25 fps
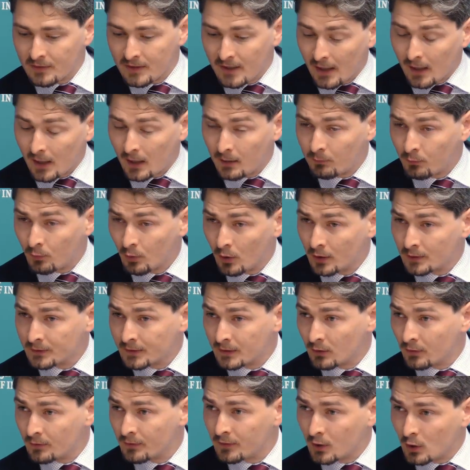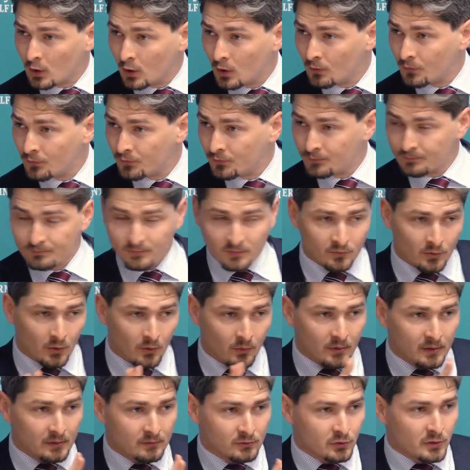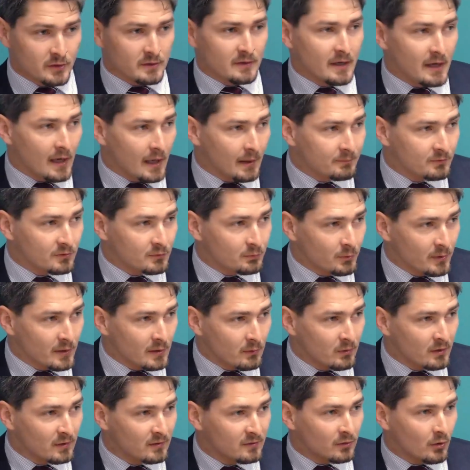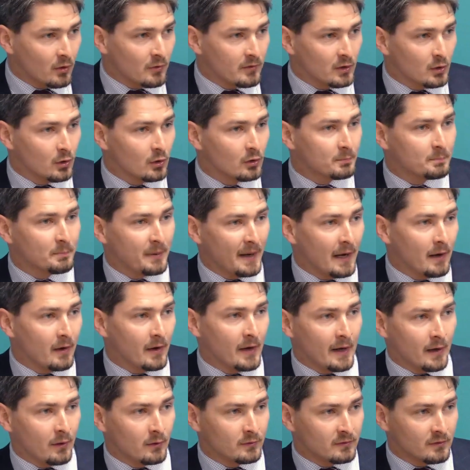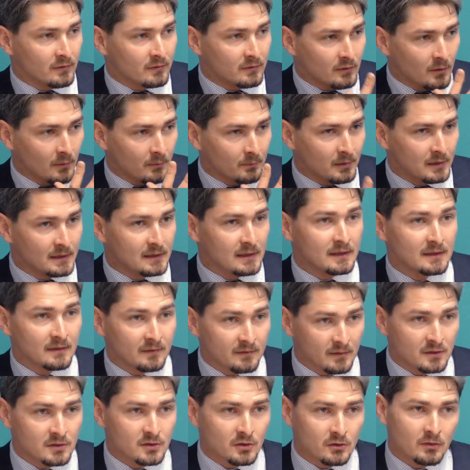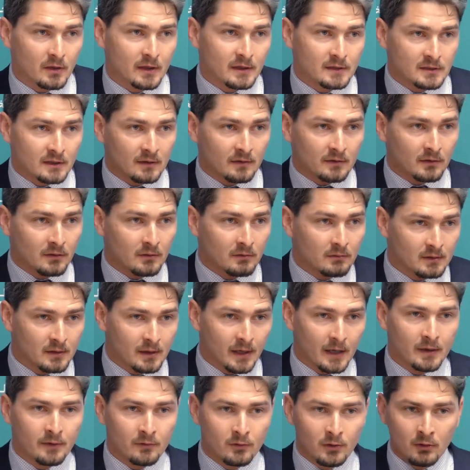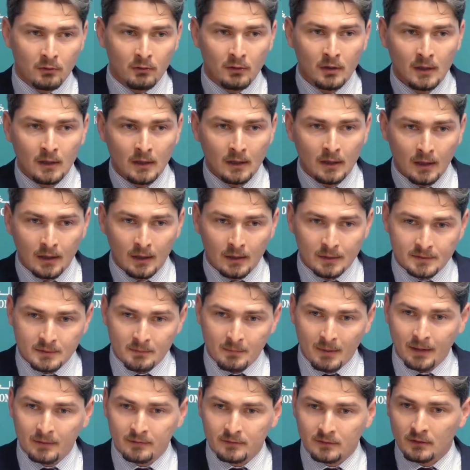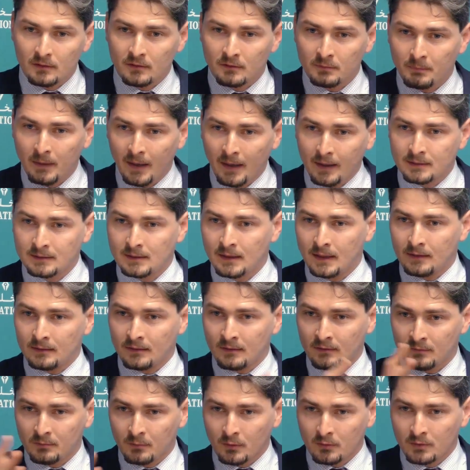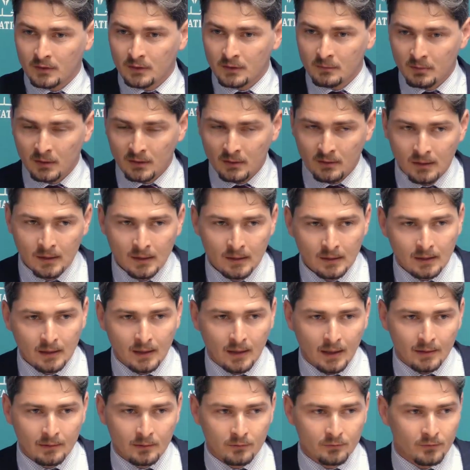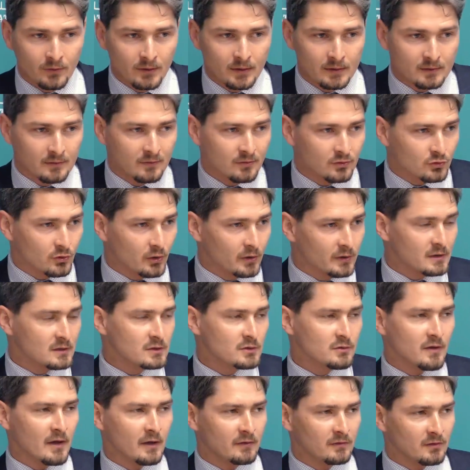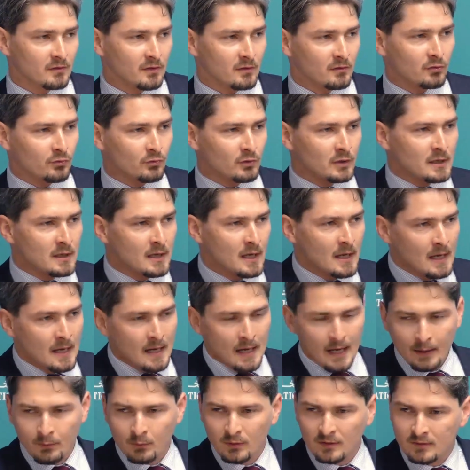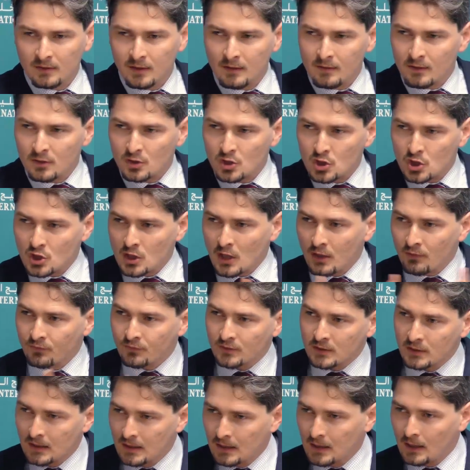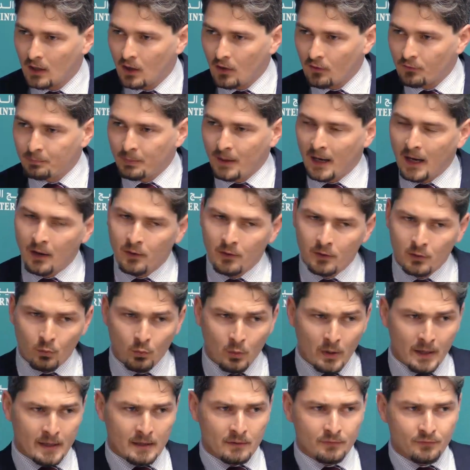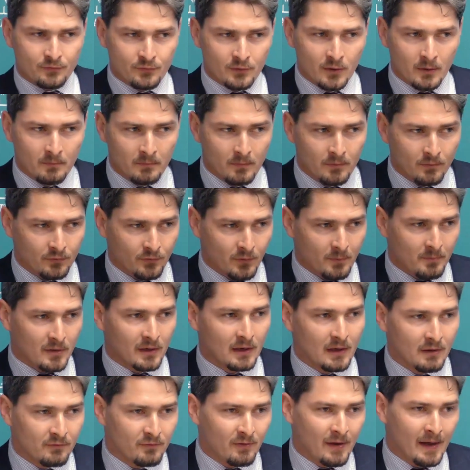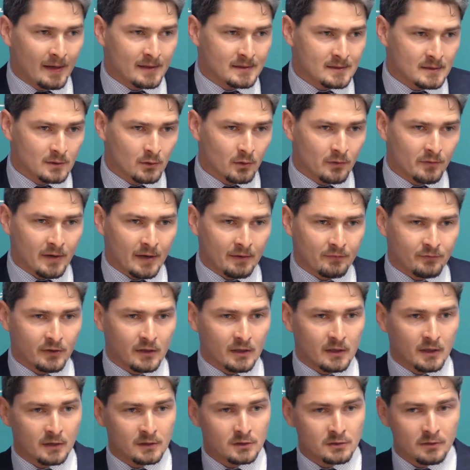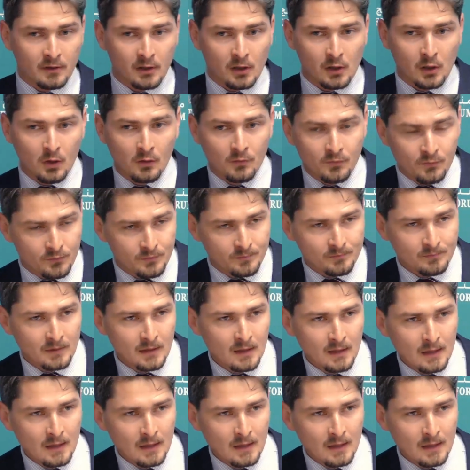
the Arab world and on the Gulf. So during the Arab Spring, we saw the old powerhouses completely disintegrating. So Cairo, Damascus, Baghdad has already been kind of destroyed in 2003. And we see this shift of power away from the Levant and North Africa to the Gulf.